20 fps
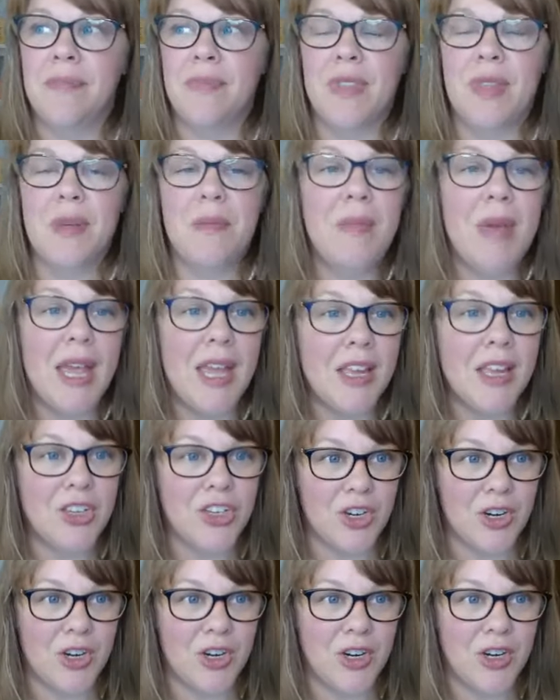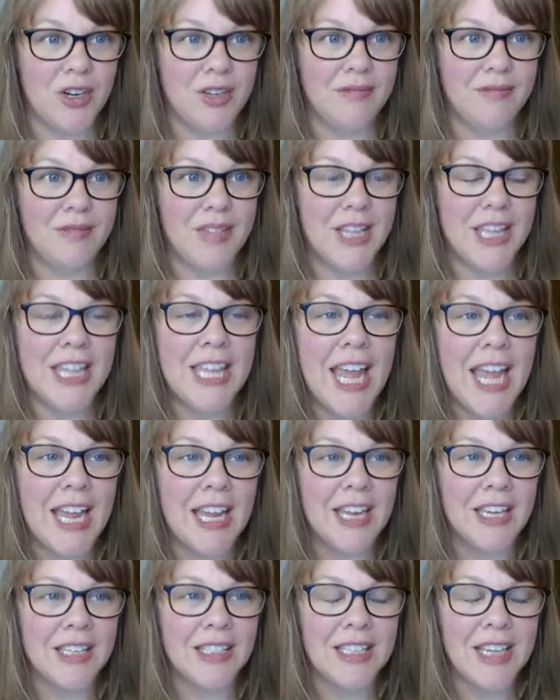the major
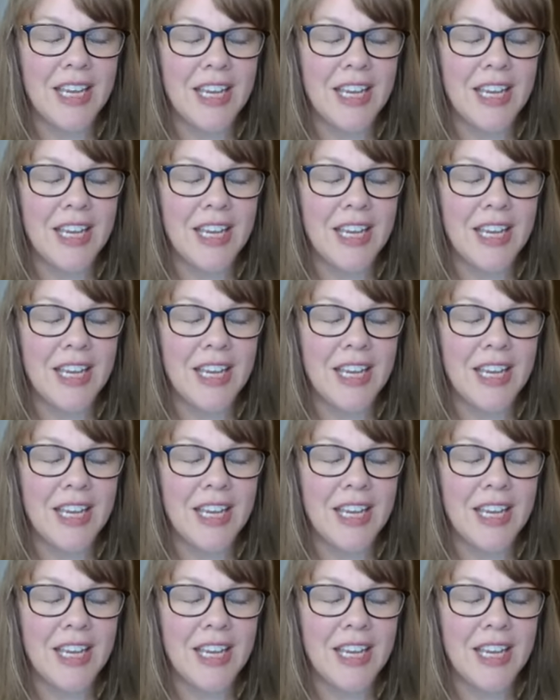things,